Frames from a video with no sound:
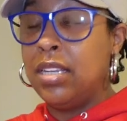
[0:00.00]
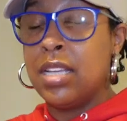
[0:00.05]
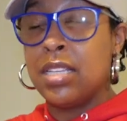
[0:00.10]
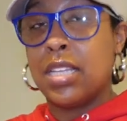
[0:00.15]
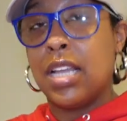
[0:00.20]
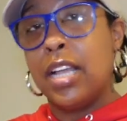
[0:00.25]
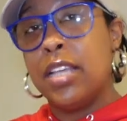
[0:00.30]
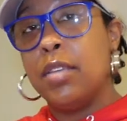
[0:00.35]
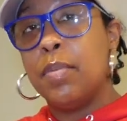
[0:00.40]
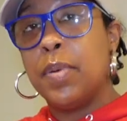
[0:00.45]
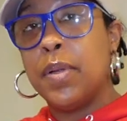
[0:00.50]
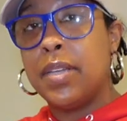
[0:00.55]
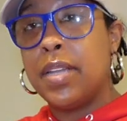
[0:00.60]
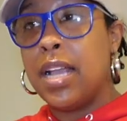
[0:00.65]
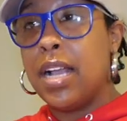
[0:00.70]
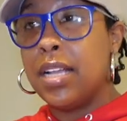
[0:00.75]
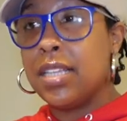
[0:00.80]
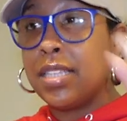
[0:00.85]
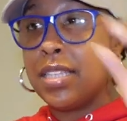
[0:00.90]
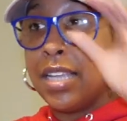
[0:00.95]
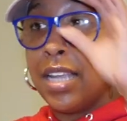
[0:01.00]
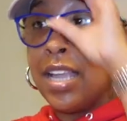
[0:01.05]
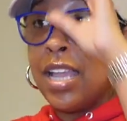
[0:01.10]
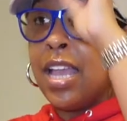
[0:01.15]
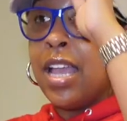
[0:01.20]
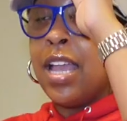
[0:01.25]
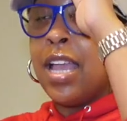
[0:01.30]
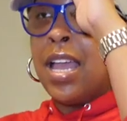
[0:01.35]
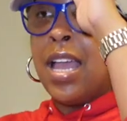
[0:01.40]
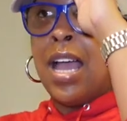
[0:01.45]
that's how you pronounce it.
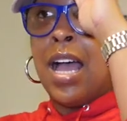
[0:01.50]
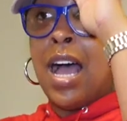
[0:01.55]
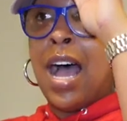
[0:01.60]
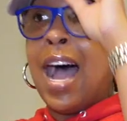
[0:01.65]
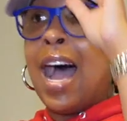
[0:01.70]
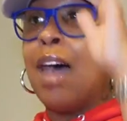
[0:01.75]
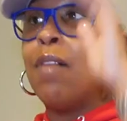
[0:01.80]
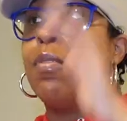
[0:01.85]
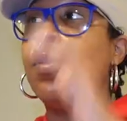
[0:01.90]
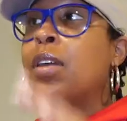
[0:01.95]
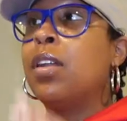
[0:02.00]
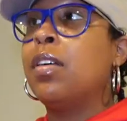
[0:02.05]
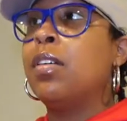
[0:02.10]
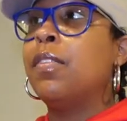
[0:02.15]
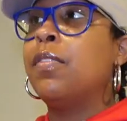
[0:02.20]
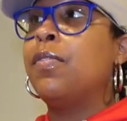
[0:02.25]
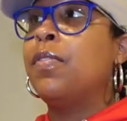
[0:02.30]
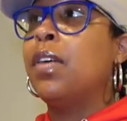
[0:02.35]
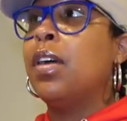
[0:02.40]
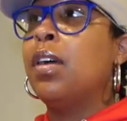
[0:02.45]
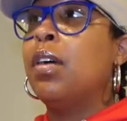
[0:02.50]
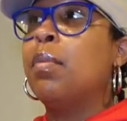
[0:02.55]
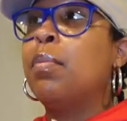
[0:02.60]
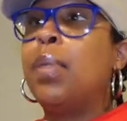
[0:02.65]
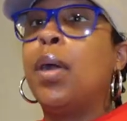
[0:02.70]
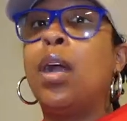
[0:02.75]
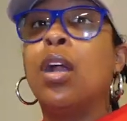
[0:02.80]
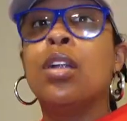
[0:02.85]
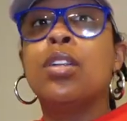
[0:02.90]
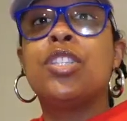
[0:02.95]
I would have
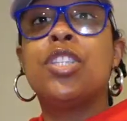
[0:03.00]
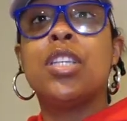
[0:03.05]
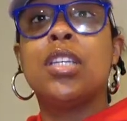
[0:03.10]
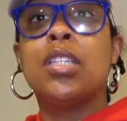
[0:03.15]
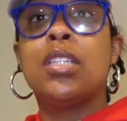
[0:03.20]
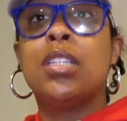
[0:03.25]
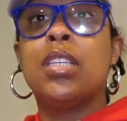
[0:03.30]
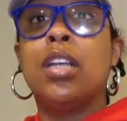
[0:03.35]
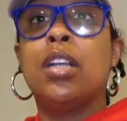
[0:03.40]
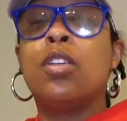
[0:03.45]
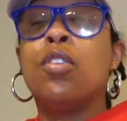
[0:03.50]
purchased